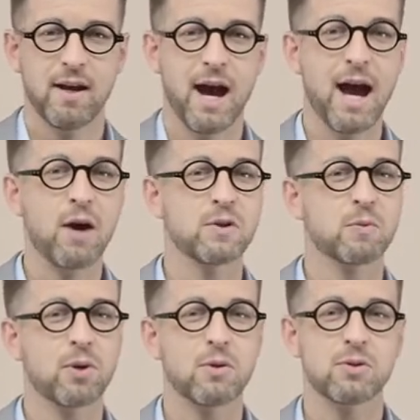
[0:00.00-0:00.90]
I always
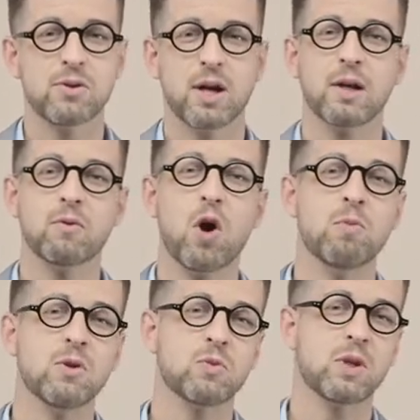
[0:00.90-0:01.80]
approach studying
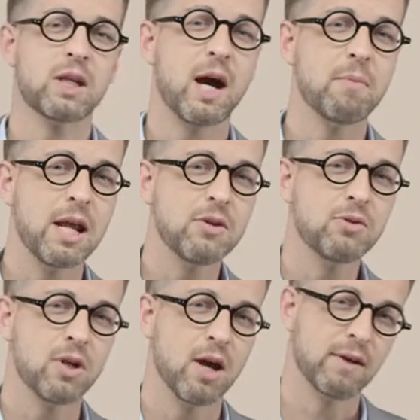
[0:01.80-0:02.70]
Romans with a
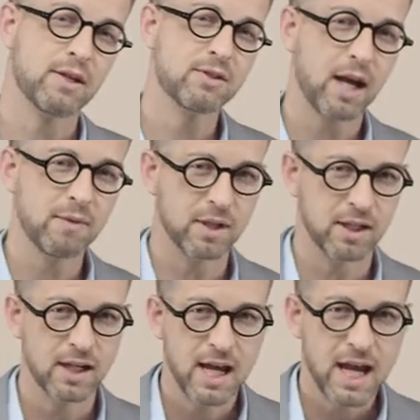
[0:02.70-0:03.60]
combination of
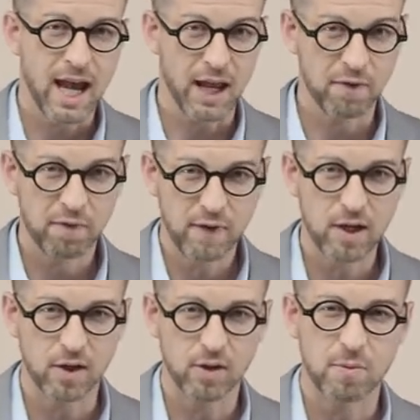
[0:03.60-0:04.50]
excitement and
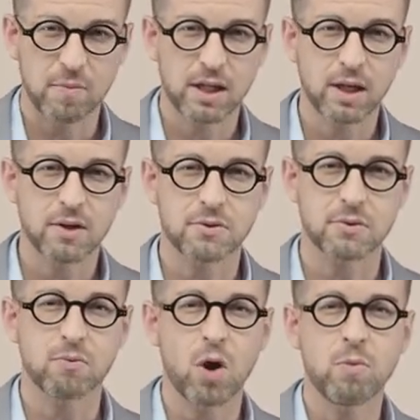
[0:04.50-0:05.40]
fear
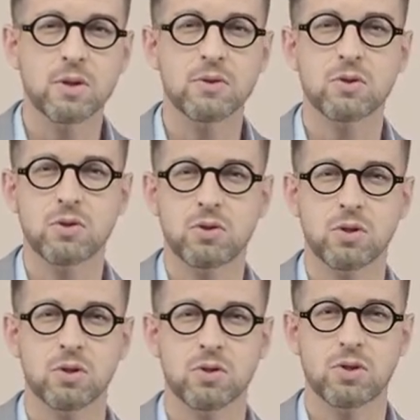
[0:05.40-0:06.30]
because Romans
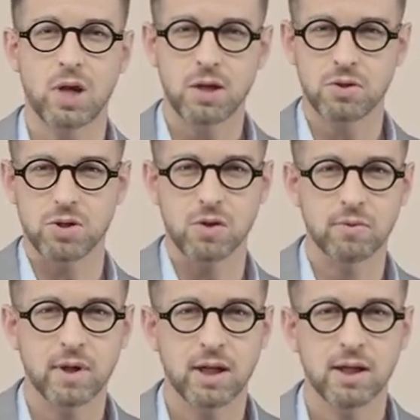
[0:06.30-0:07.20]
should change
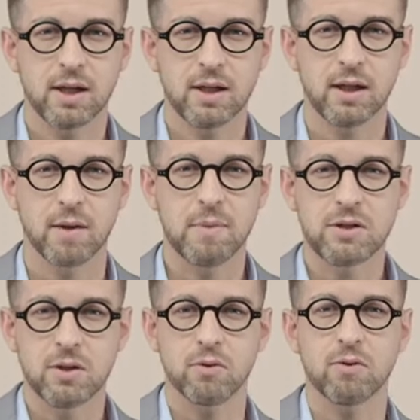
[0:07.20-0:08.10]
you. Me
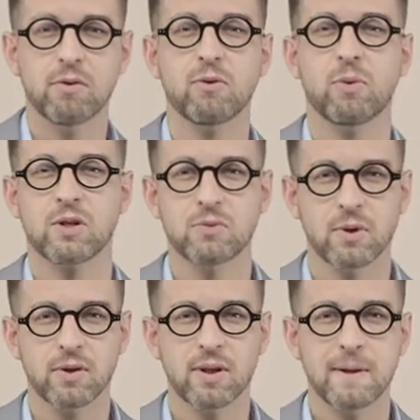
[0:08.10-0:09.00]
too, for what it's
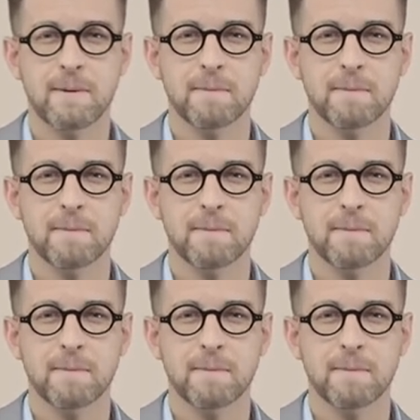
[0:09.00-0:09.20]
worth.